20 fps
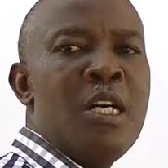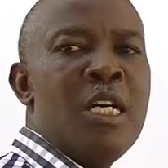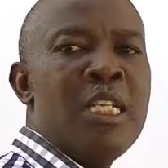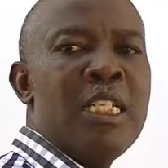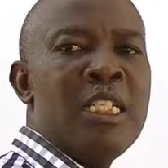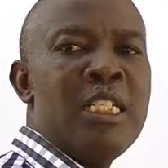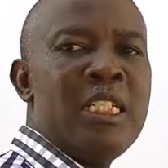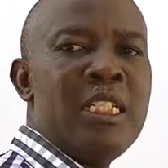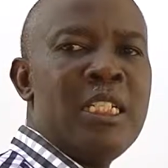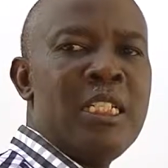
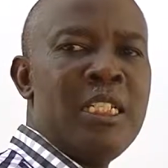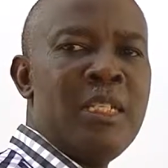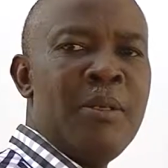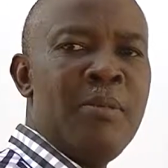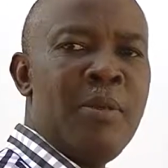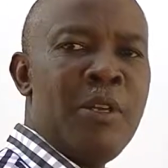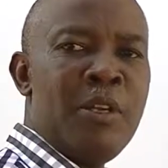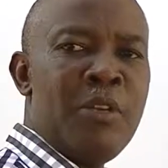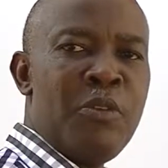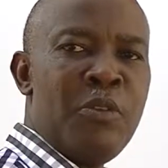
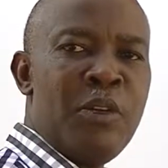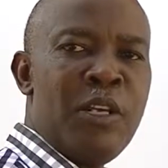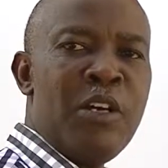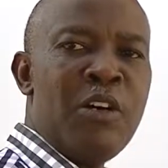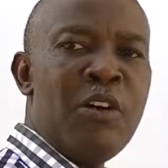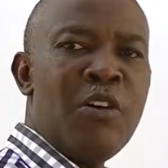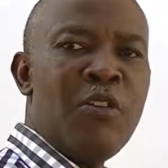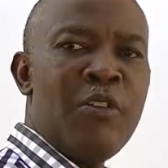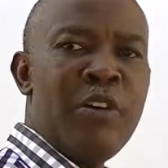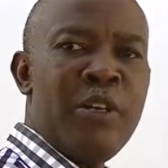symmetry
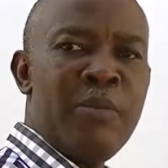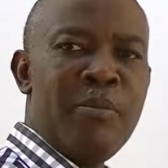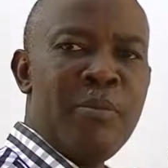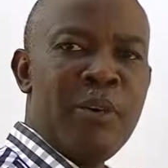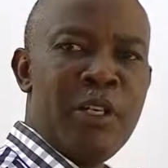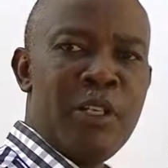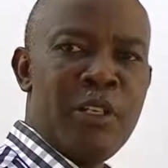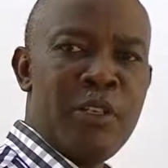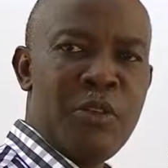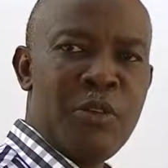of the
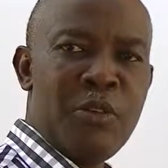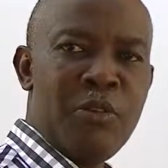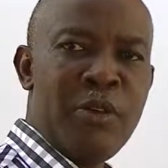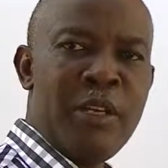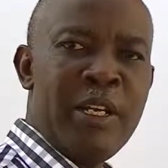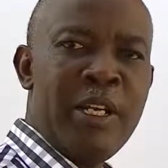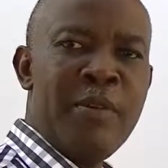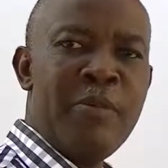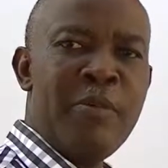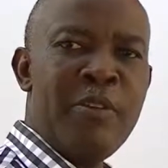molecule.
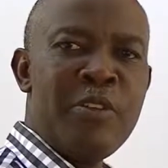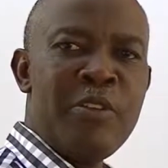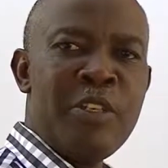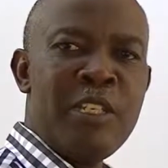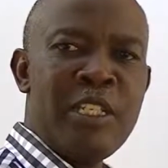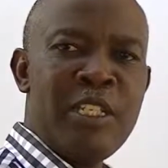When the molecule